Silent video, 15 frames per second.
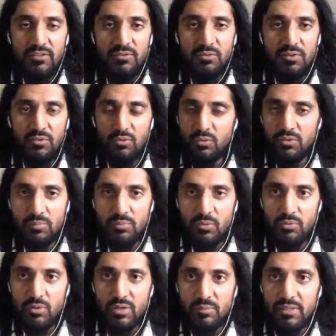Doing the
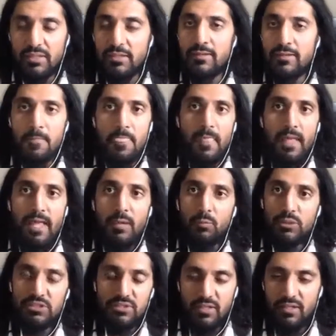programming. And
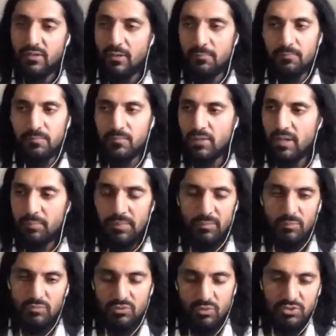we set it up. I
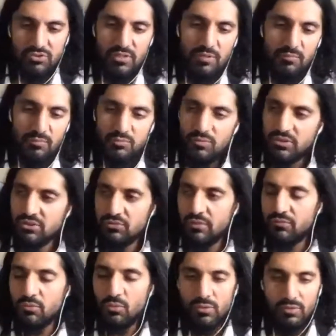mean, so our setup was very
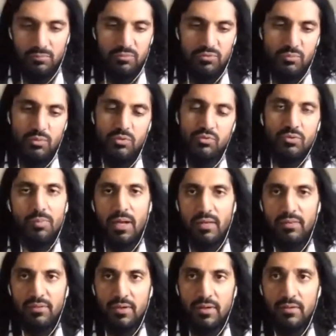straightforward. So we're using
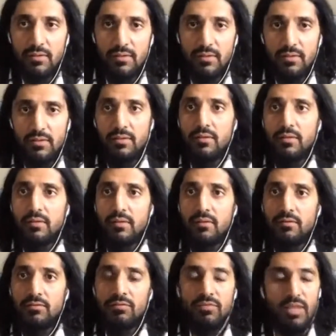Python,
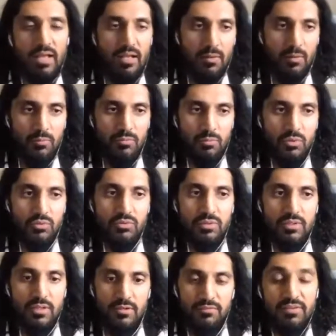we're
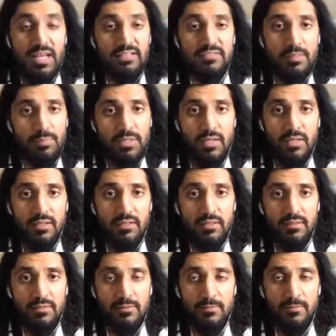using Fast API,
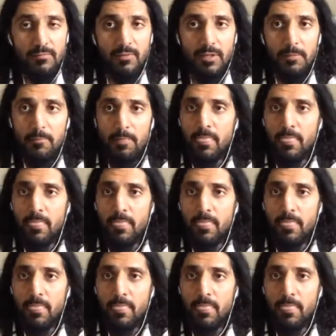right?